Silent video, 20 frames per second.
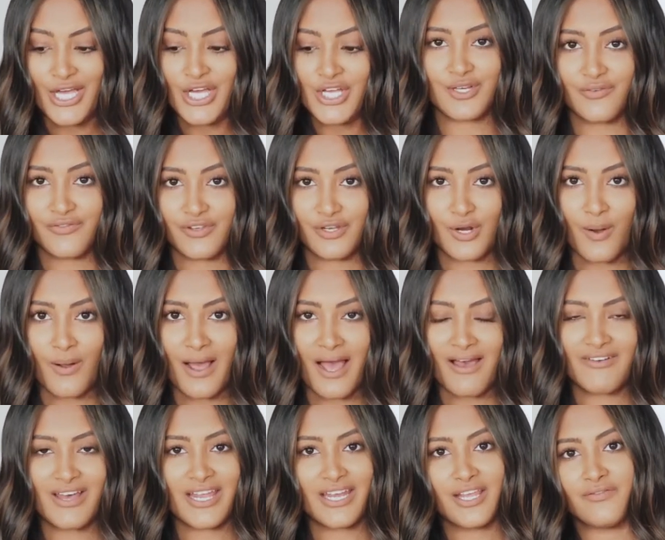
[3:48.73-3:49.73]
So if you don't
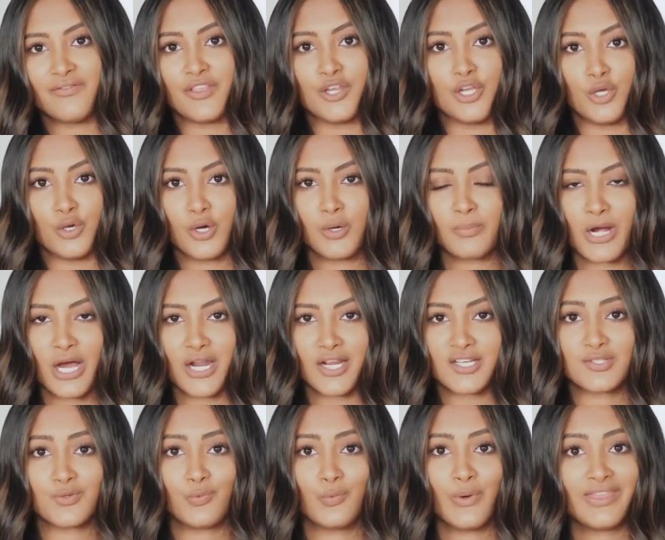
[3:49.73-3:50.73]
have any of the newer
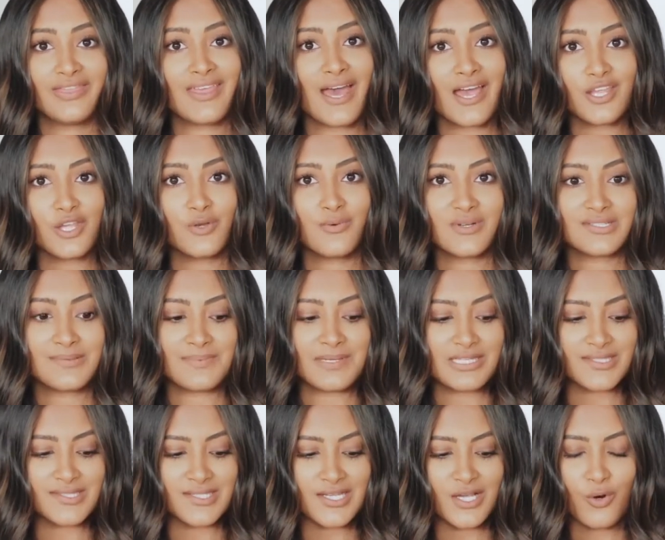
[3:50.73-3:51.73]
products with that
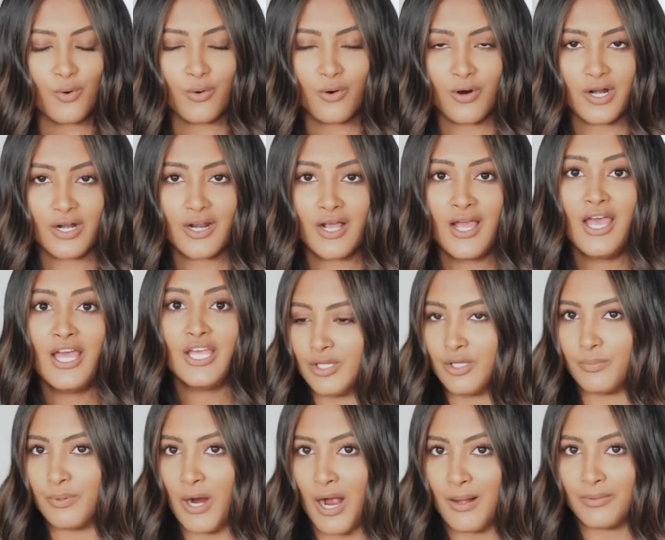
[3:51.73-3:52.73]
USB-C cord,
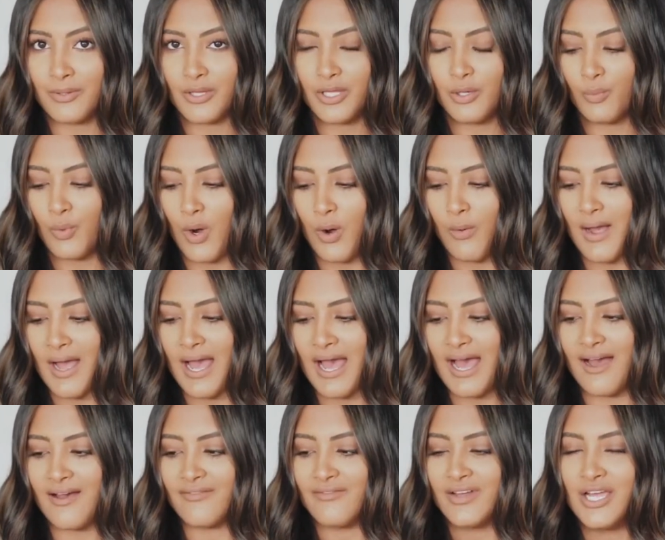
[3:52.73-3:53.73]
you probably won't
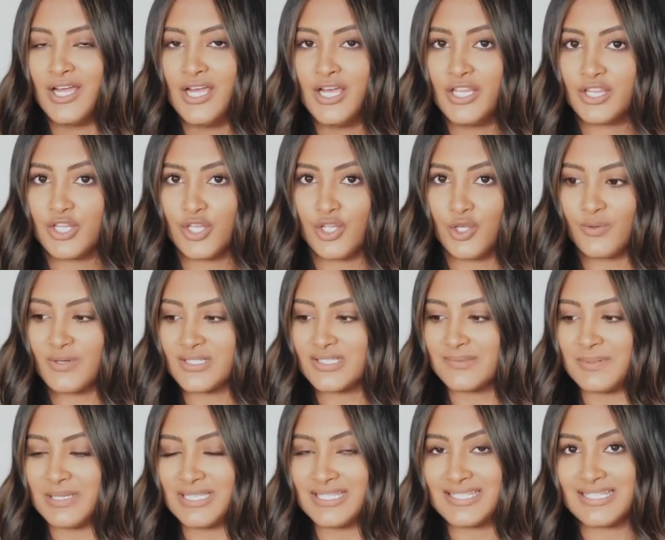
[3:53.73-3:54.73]
have the
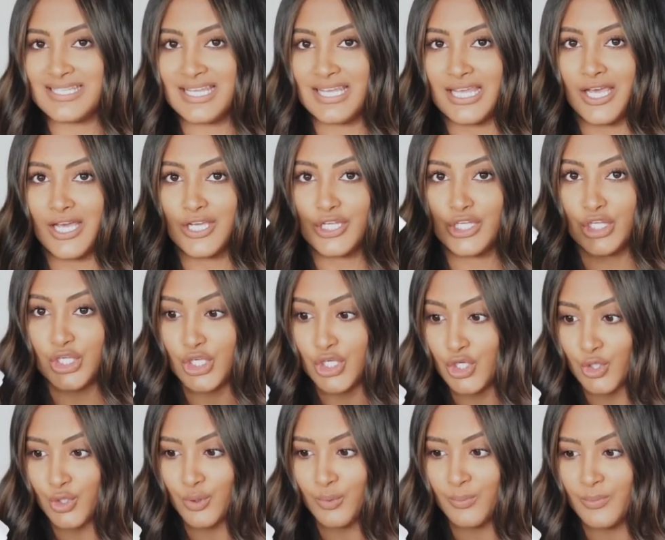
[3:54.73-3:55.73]
USB-C
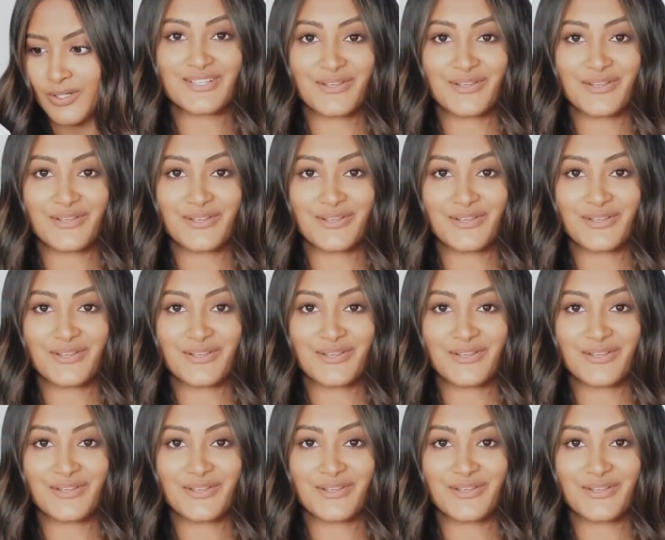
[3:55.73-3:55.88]
cube.